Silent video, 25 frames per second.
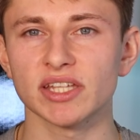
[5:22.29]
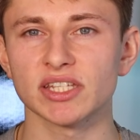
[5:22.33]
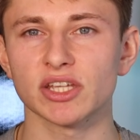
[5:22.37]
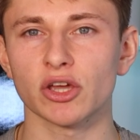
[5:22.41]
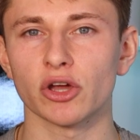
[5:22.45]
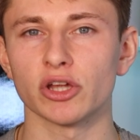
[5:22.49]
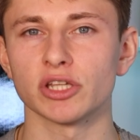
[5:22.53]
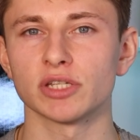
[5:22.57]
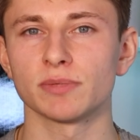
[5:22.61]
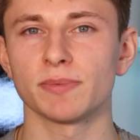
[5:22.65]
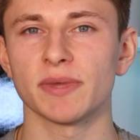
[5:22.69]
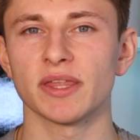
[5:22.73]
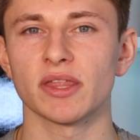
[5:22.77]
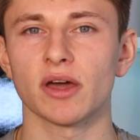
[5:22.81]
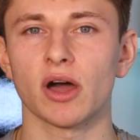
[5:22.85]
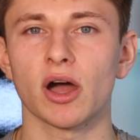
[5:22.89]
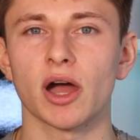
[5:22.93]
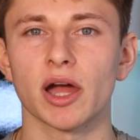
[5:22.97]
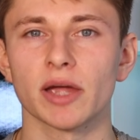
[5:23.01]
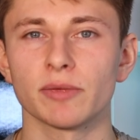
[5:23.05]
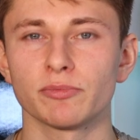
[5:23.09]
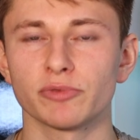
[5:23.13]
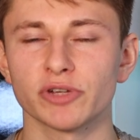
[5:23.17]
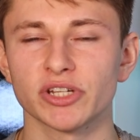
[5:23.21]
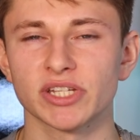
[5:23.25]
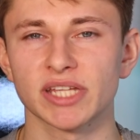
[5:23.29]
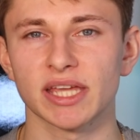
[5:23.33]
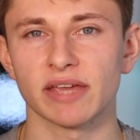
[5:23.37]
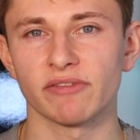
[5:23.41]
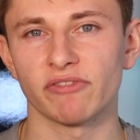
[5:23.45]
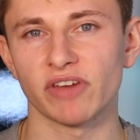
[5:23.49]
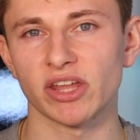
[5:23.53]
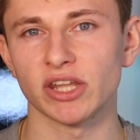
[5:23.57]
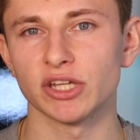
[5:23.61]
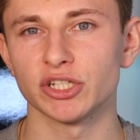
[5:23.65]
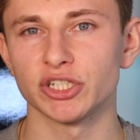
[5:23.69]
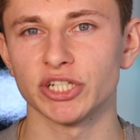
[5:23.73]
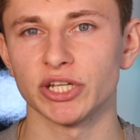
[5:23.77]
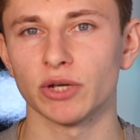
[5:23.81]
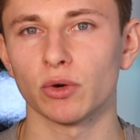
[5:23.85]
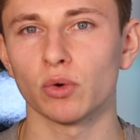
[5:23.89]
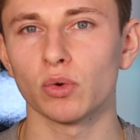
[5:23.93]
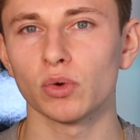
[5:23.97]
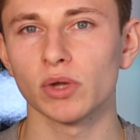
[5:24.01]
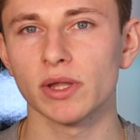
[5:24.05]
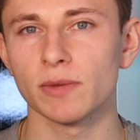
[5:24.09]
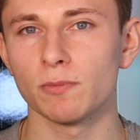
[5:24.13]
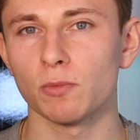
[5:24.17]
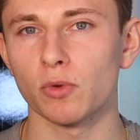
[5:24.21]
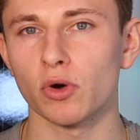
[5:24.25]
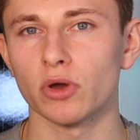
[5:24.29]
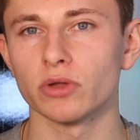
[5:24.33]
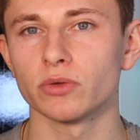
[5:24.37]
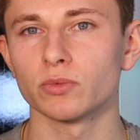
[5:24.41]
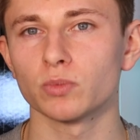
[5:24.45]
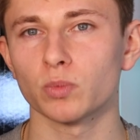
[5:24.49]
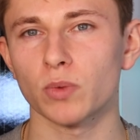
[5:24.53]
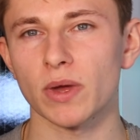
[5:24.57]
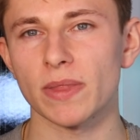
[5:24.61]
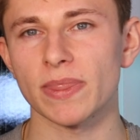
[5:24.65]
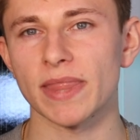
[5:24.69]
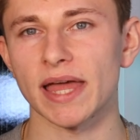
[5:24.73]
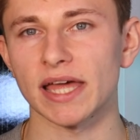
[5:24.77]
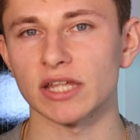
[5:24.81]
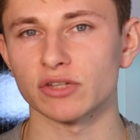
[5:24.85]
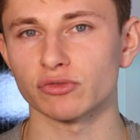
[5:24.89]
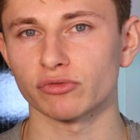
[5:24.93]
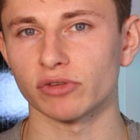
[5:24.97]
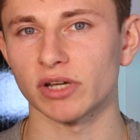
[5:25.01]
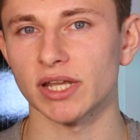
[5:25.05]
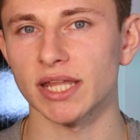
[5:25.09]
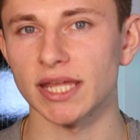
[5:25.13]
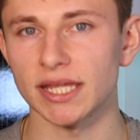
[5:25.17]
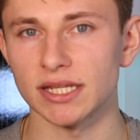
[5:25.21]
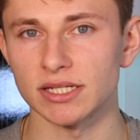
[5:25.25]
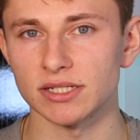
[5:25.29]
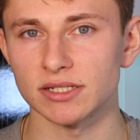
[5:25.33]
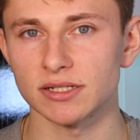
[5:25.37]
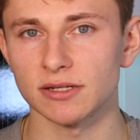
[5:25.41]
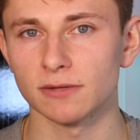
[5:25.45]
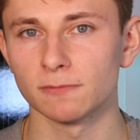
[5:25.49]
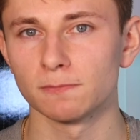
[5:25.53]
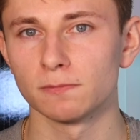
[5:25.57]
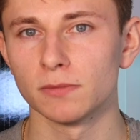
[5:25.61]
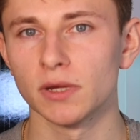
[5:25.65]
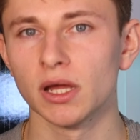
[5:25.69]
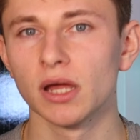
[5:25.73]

is going to be the hybrid GivEnergy All-In-One when that's released.